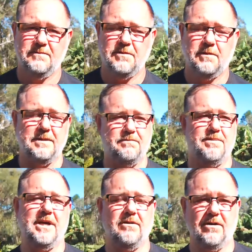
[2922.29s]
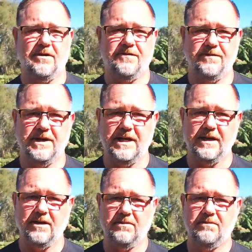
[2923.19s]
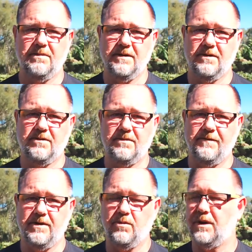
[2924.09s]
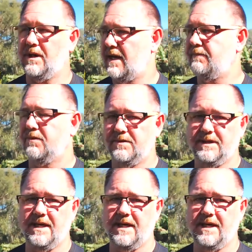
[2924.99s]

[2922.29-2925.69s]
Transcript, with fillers: Probably better off getting if you want apples,